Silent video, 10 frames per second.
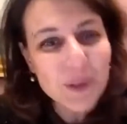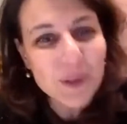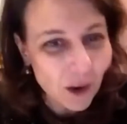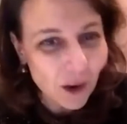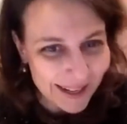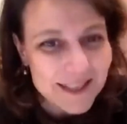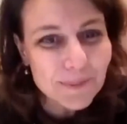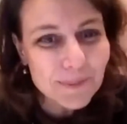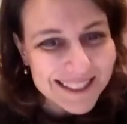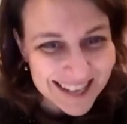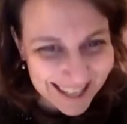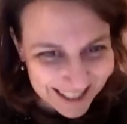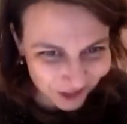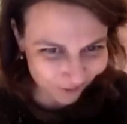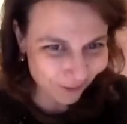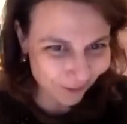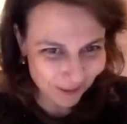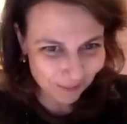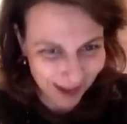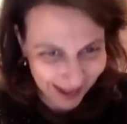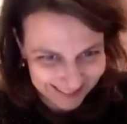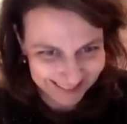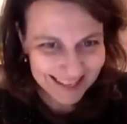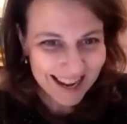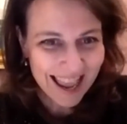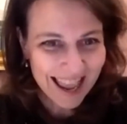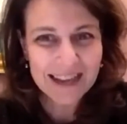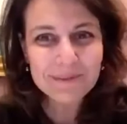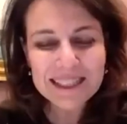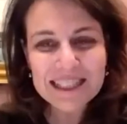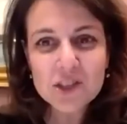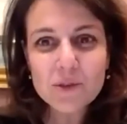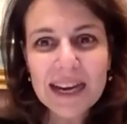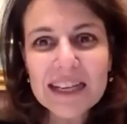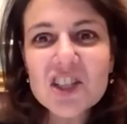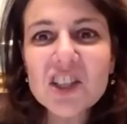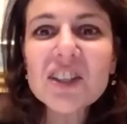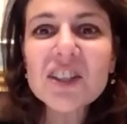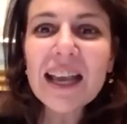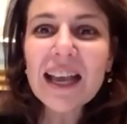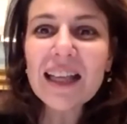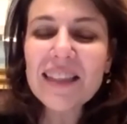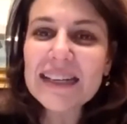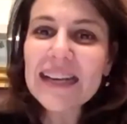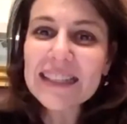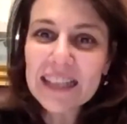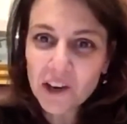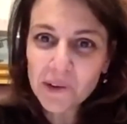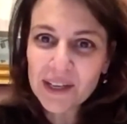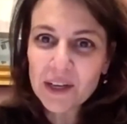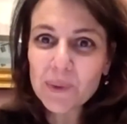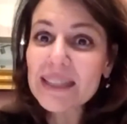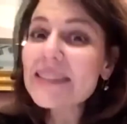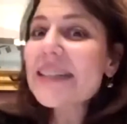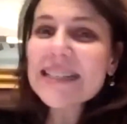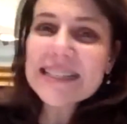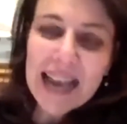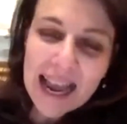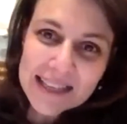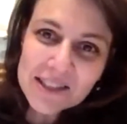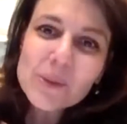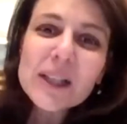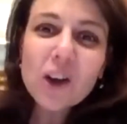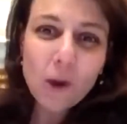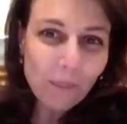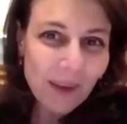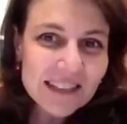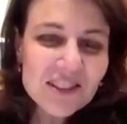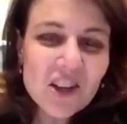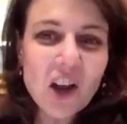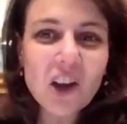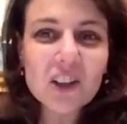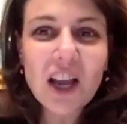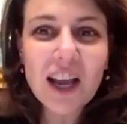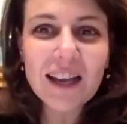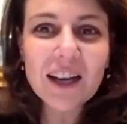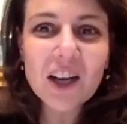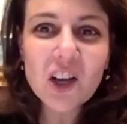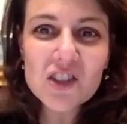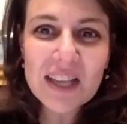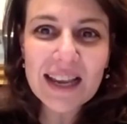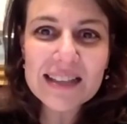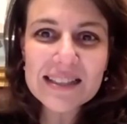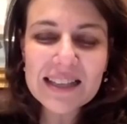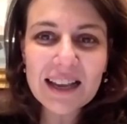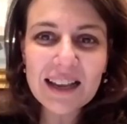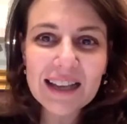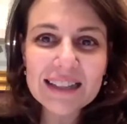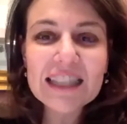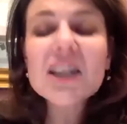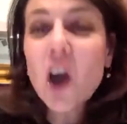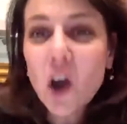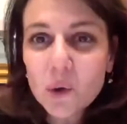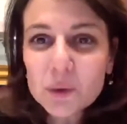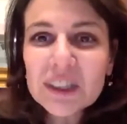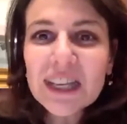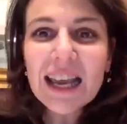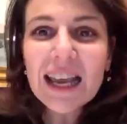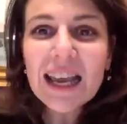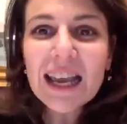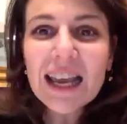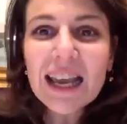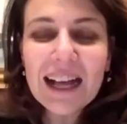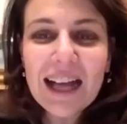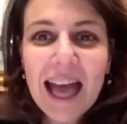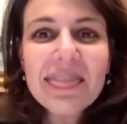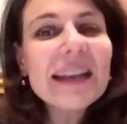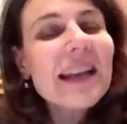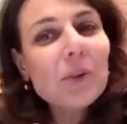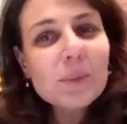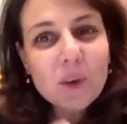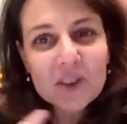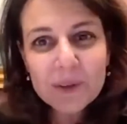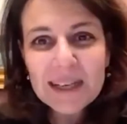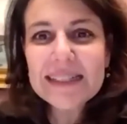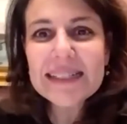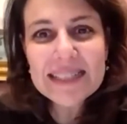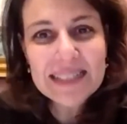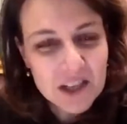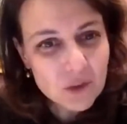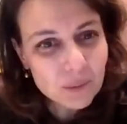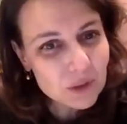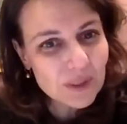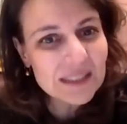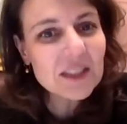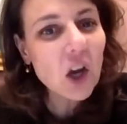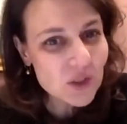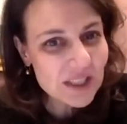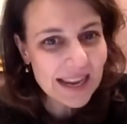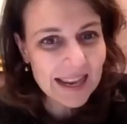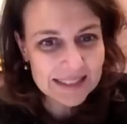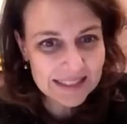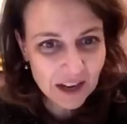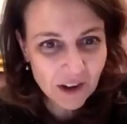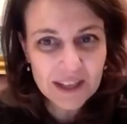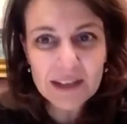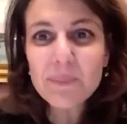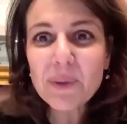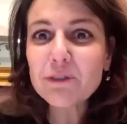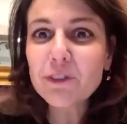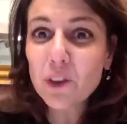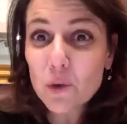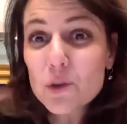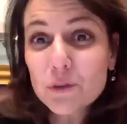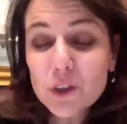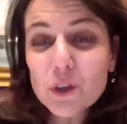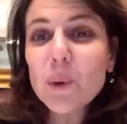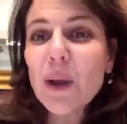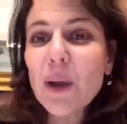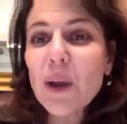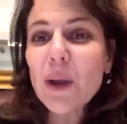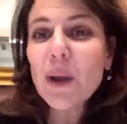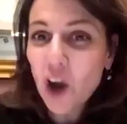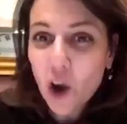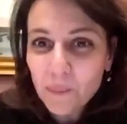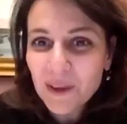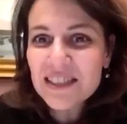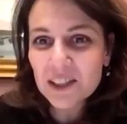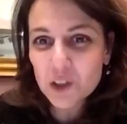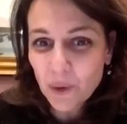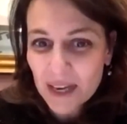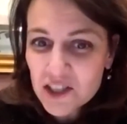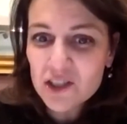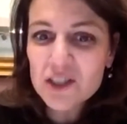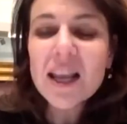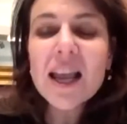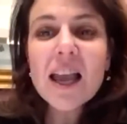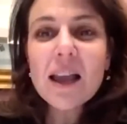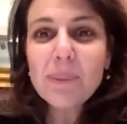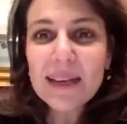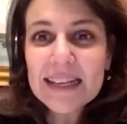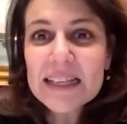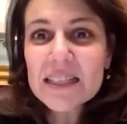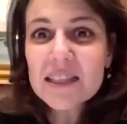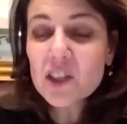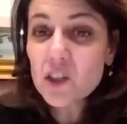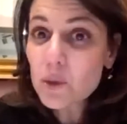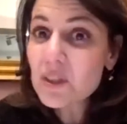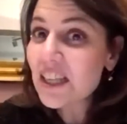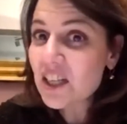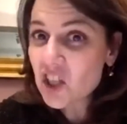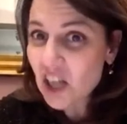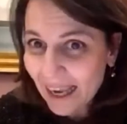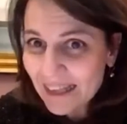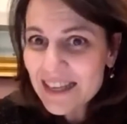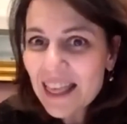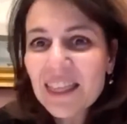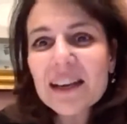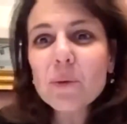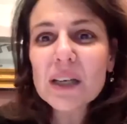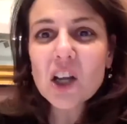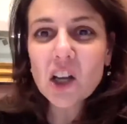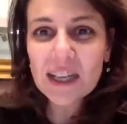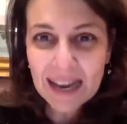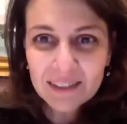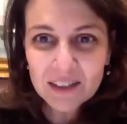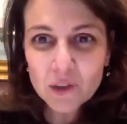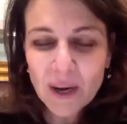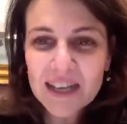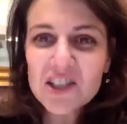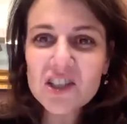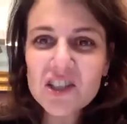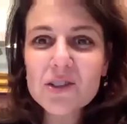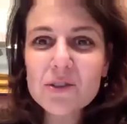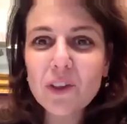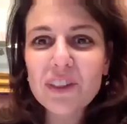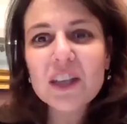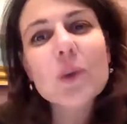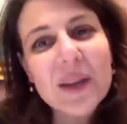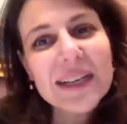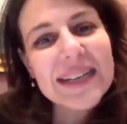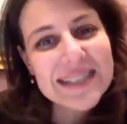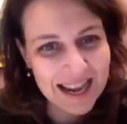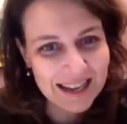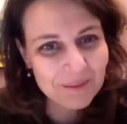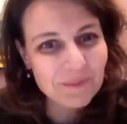What should be our expectations from the Biden administration? Then Gerry will discuss, will comment on uh, Jose's uh, keynote, uh, and then I will moderate the discussion between Jose and Gerry. But for those of you who have comments and questions, please use the chat and then I will collect the questions for the Q&A time.